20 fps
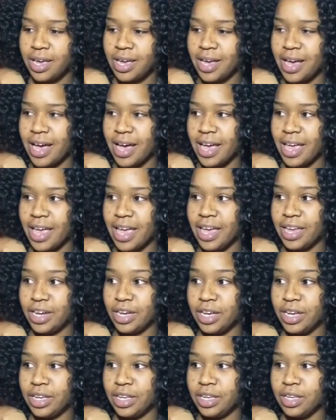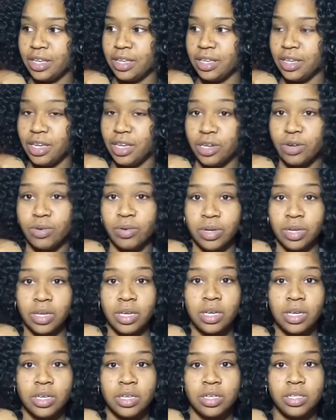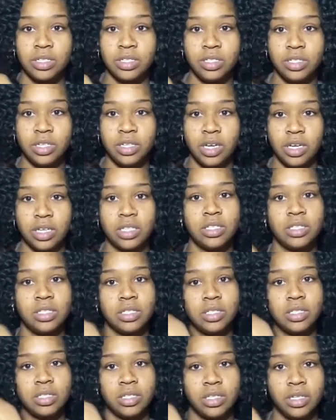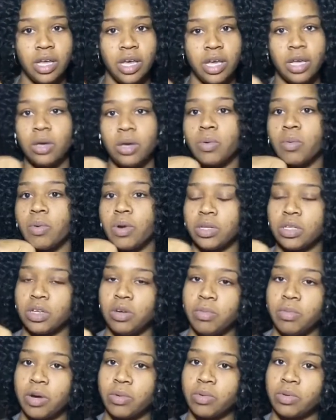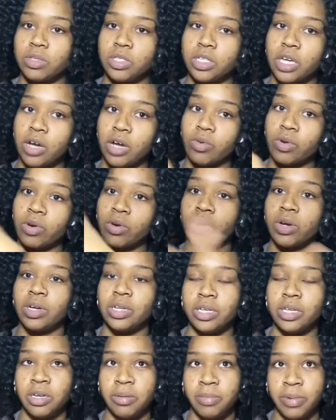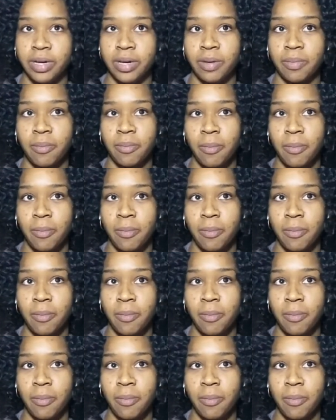I had literally just today worked on my root chakra earlier, but